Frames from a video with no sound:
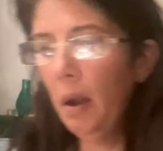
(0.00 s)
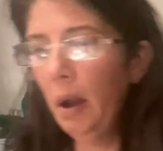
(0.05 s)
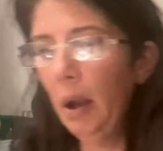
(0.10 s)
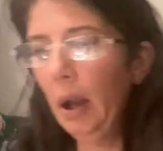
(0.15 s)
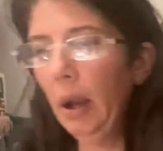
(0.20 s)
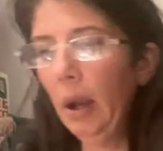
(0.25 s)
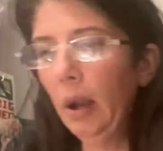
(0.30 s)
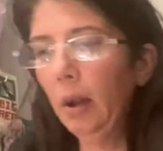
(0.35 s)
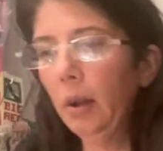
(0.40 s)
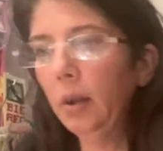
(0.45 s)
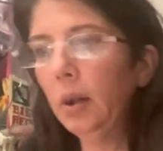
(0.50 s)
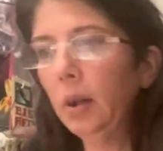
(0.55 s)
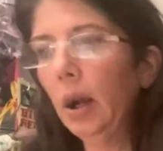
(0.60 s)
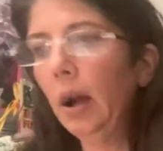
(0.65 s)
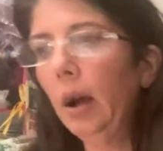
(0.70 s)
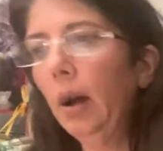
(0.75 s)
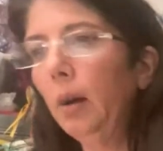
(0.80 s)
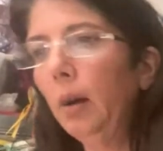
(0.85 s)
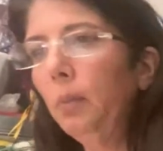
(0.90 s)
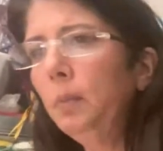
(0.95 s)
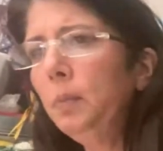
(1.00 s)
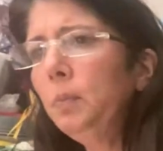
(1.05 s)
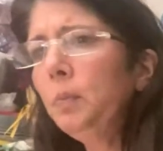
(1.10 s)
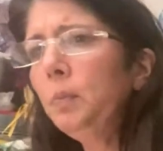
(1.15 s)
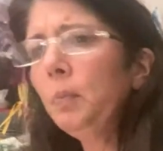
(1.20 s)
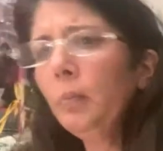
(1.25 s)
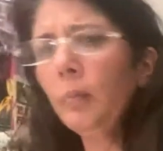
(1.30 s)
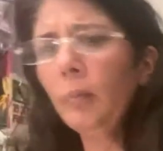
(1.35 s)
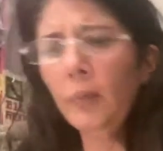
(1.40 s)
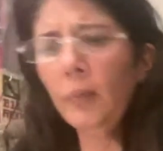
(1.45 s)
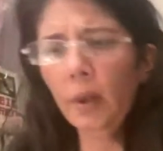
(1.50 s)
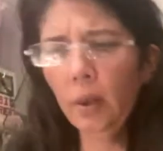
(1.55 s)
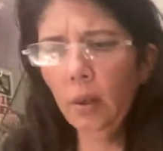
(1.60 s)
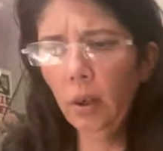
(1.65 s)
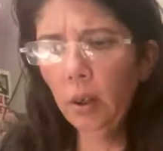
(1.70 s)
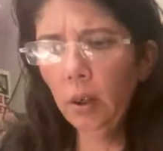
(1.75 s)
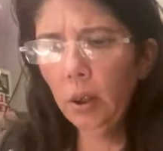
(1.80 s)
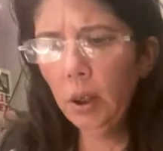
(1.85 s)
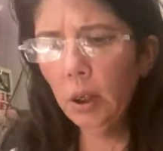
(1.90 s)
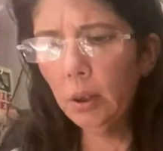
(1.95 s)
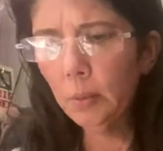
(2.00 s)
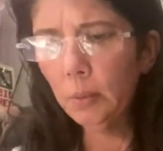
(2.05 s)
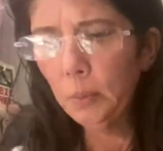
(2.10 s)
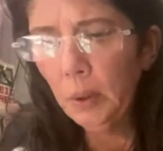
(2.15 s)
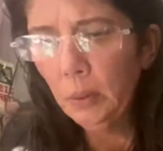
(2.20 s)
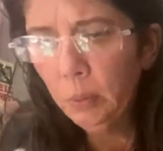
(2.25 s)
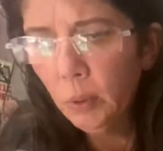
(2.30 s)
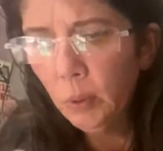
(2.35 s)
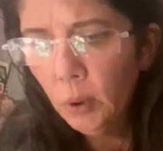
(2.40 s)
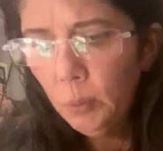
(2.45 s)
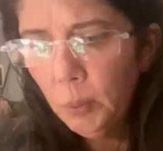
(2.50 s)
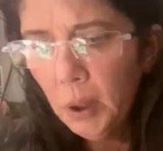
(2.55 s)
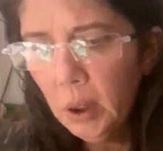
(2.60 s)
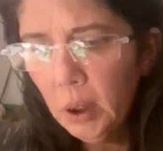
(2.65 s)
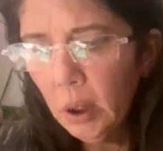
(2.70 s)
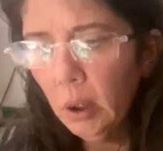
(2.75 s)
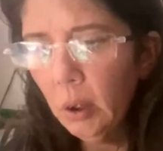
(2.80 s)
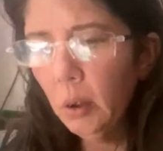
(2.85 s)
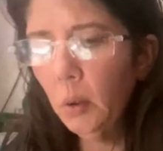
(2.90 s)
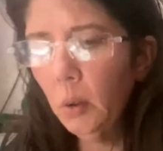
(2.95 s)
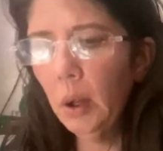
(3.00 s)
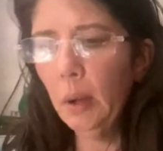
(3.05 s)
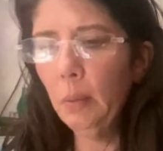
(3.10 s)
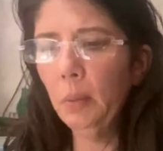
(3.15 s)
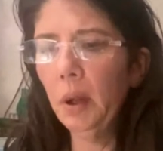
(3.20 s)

And y'all, before we go,